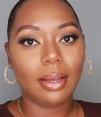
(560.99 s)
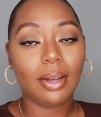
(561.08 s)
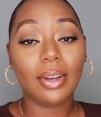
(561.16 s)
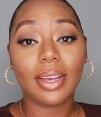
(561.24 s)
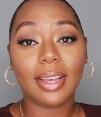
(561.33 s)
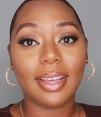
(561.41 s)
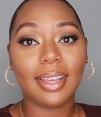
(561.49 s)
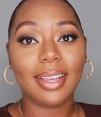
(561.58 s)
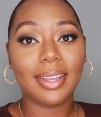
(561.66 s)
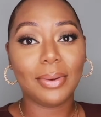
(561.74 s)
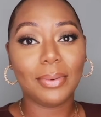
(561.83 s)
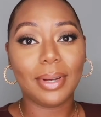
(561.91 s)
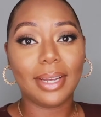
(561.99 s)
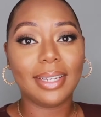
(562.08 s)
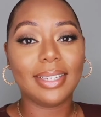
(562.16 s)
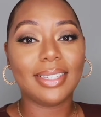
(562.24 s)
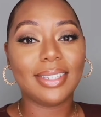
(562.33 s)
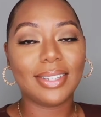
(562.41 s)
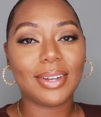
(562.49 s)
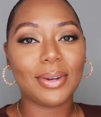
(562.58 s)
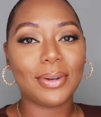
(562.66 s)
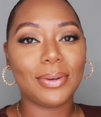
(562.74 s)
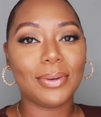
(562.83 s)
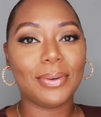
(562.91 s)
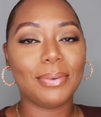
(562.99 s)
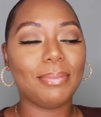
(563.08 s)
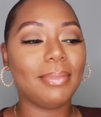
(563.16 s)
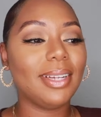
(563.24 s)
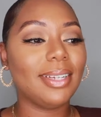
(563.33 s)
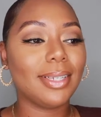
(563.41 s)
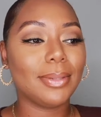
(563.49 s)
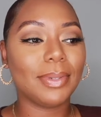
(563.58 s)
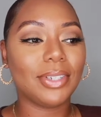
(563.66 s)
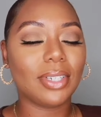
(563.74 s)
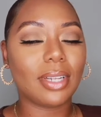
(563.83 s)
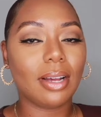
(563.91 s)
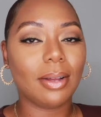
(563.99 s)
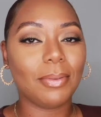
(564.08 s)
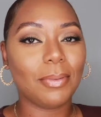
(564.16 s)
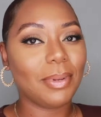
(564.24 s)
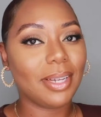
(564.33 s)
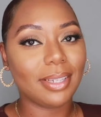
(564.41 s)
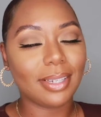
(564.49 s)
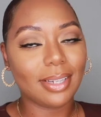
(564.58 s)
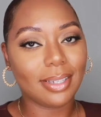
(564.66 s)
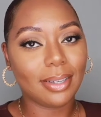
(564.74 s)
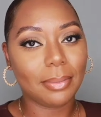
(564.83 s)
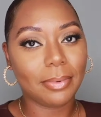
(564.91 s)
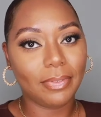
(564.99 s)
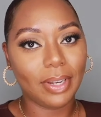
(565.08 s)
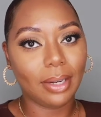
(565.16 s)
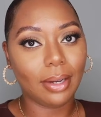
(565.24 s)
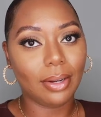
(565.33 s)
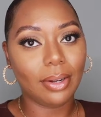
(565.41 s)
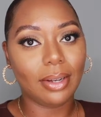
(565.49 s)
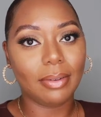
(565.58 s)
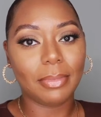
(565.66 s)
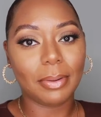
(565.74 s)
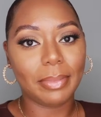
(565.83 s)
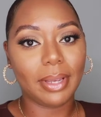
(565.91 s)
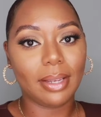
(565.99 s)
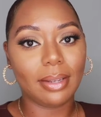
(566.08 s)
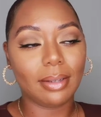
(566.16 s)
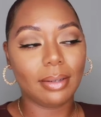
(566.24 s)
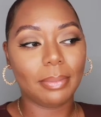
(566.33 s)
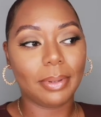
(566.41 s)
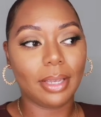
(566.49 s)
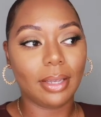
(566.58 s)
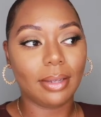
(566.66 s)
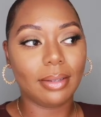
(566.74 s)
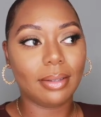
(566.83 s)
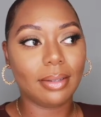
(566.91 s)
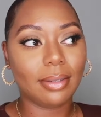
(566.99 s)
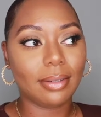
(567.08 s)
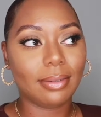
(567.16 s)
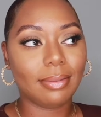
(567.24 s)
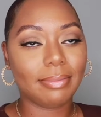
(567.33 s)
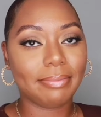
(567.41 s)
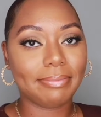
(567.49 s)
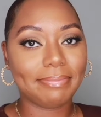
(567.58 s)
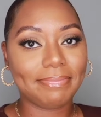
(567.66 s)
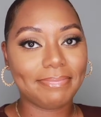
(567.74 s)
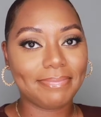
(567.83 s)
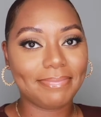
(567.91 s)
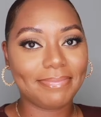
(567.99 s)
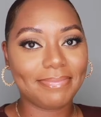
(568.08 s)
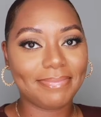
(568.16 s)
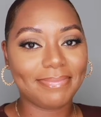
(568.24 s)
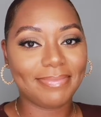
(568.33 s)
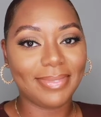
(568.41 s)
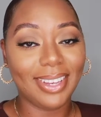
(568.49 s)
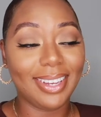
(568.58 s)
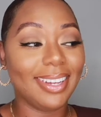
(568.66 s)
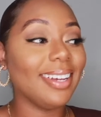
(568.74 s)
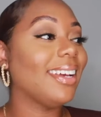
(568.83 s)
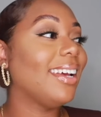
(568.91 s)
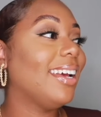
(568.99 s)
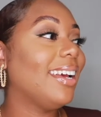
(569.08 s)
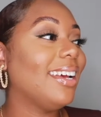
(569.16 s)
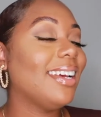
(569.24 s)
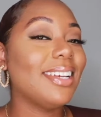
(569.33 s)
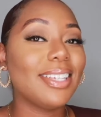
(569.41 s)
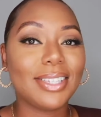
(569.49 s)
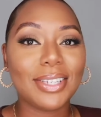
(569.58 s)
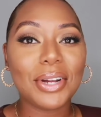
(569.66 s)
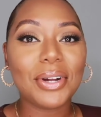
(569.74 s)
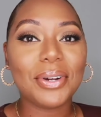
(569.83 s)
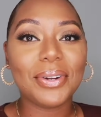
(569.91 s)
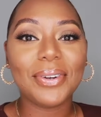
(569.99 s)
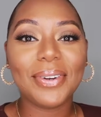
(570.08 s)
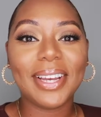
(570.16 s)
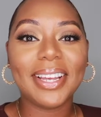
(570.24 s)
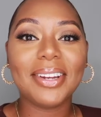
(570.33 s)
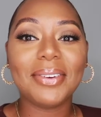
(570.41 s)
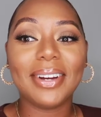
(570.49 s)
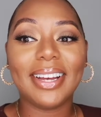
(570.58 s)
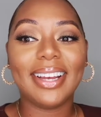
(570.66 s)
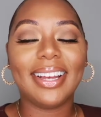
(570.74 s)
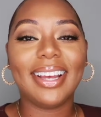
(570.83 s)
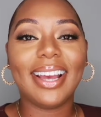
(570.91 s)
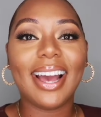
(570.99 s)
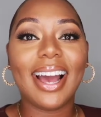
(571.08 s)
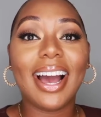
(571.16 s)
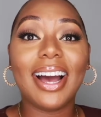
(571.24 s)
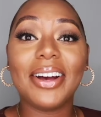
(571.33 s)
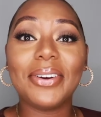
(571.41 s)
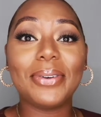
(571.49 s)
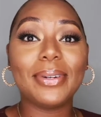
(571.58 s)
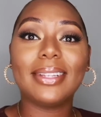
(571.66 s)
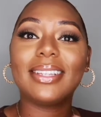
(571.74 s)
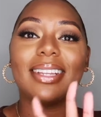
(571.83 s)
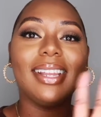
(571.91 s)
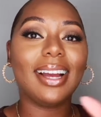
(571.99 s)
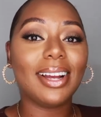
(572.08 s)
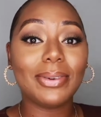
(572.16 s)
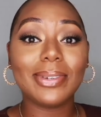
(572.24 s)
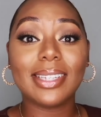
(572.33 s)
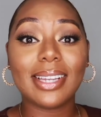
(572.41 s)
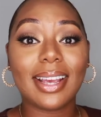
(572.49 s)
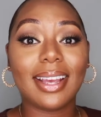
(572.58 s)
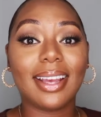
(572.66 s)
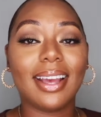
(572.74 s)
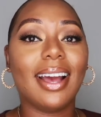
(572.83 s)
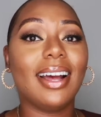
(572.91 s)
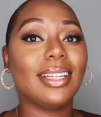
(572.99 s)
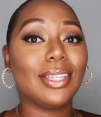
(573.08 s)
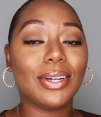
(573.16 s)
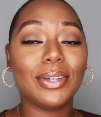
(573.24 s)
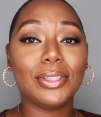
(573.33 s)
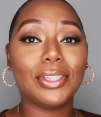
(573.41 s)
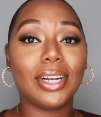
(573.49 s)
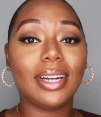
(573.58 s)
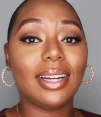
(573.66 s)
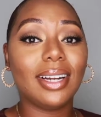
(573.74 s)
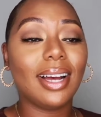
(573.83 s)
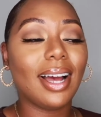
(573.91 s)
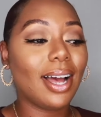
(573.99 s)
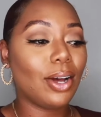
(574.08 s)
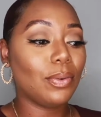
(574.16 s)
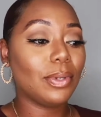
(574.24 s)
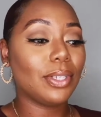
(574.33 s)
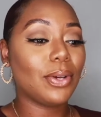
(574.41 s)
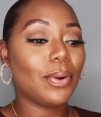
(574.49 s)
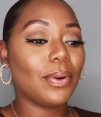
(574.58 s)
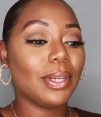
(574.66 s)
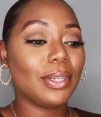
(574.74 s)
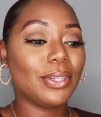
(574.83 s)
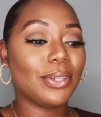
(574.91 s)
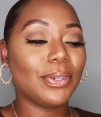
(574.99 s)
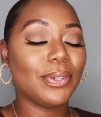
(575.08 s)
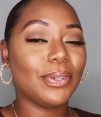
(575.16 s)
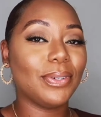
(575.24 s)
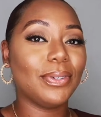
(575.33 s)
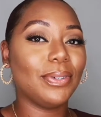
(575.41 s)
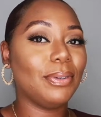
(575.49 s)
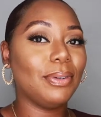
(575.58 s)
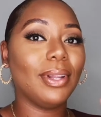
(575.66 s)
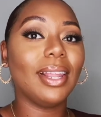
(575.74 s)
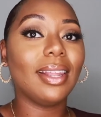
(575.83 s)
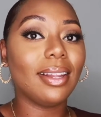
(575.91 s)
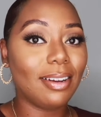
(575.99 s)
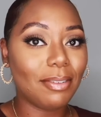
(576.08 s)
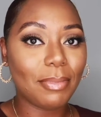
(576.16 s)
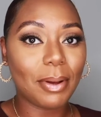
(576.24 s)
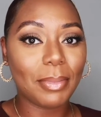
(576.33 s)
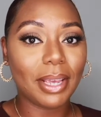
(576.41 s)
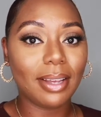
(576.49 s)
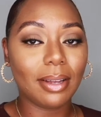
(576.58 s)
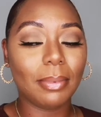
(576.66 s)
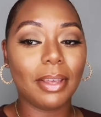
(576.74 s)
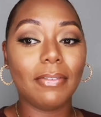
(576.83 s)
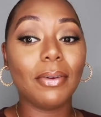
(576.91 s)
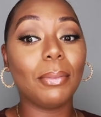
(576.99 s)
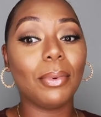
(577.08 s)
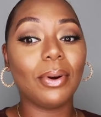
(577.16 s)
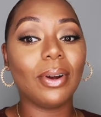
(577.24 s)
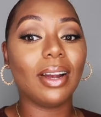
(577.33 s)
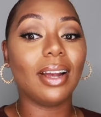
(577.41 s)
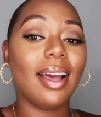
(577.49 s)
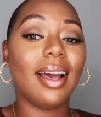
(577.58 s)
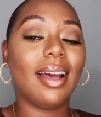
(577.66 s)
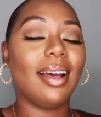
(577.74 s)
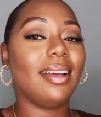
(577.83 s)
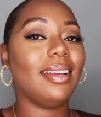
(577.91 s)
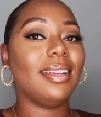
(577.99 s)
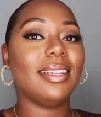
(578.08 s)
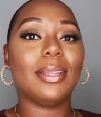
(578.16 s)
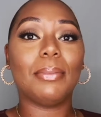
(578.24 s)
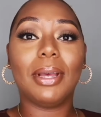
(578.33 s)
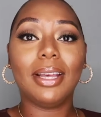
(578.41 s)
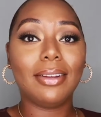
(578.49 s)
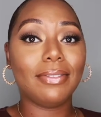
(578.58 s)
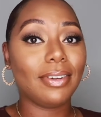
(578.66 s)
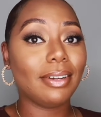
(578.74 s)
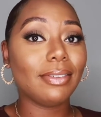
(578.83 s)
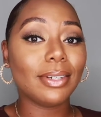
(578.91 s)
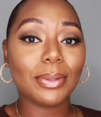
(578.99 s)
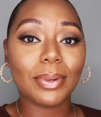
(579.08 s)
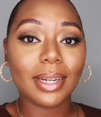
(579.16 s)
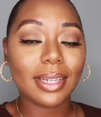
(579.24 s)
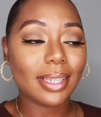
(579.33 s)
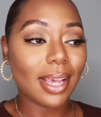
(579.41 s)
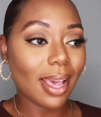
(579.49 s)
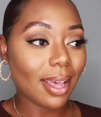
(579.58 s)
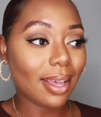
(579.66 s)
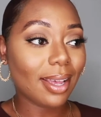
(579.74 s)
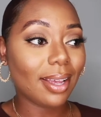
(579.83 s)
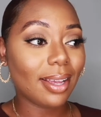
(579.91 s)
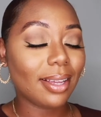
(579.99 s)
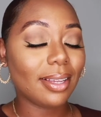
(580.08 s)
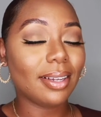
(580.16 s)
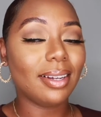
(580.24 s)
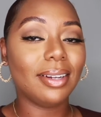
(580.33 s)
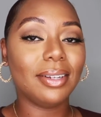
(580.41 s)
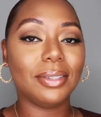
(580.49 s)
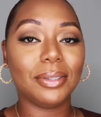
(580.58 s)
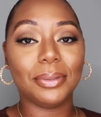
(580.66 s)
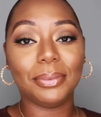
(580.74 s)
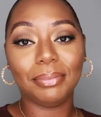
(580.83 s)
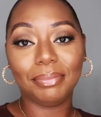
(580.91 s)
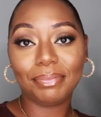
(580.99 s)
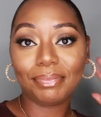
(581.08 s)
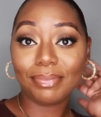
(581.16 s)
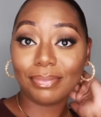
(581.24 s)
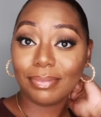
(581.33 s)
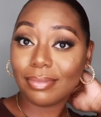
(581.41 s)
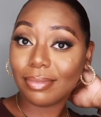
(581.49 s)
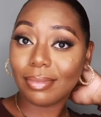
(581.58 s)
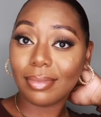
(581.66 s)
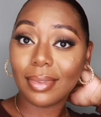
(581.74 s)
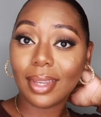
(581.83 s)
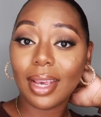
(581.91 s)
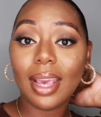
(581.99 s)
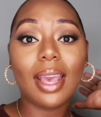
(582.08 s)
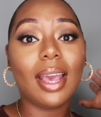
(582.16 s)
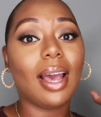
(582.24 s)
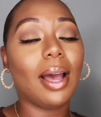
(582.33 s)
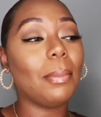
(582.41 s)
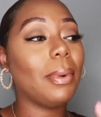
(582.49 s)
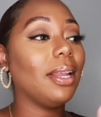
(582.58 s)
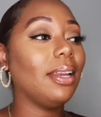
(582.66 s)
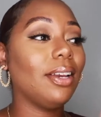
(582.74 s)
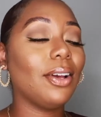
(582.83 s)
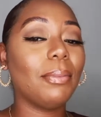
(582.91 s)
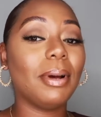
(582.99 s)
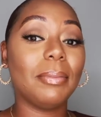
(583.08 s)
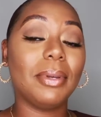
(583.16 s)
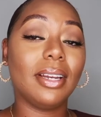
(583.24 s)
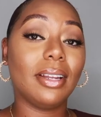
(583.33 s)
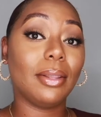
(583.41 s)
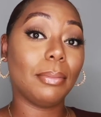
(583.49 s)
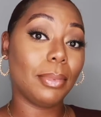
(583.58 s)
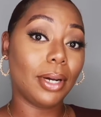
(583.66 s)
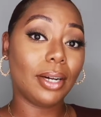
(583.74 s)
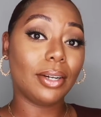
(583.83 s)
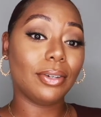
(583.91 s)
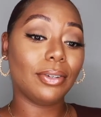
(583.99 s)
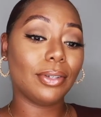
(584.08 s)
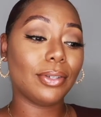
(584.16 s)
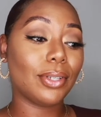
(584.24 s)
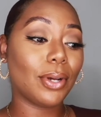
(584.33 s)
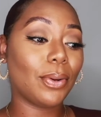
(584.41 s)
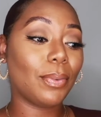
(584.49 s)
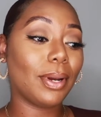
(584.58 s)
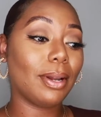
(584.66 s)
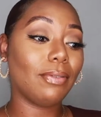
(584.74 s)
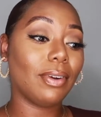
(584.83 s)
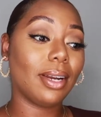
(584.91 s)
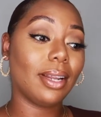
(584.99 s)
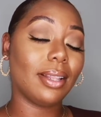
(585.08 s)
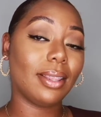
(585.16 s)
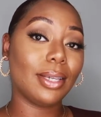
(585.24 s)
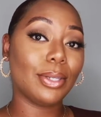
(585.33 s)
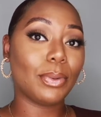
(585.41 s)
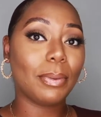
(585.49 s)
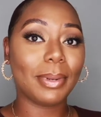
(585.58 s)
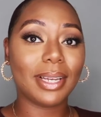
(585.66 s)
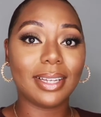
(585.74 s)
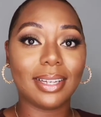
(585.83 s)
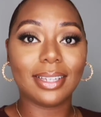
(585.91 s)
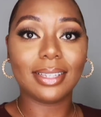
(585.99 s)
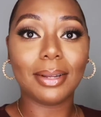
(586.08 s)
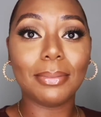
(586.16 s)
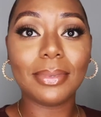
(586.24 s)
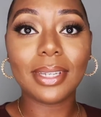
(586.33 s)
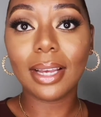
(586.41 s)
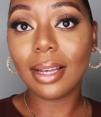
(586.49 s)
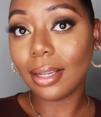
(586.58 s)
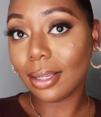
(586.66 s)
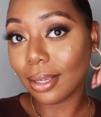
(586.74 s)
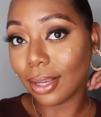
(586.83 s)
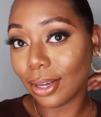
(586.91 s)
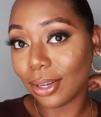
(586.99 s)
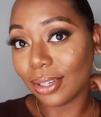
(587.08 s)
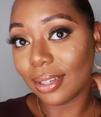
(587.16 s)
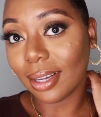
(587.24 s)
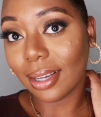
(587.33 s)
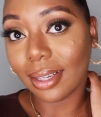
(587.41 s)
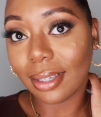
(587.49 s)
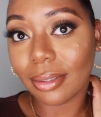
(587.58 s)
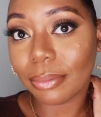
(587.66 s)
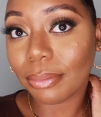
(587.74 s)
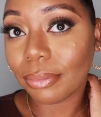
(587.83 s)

Okay, anyway, so my husband just called me because I sent him a video of my makeup and yeah. So anyway, I was, like I was saying, I told y'all I was going to love my makeup even more. It, makeup Forever is where it's at. Um, I might need to go buy me another bottle so when I run out of this one because I'm telling y'all, like,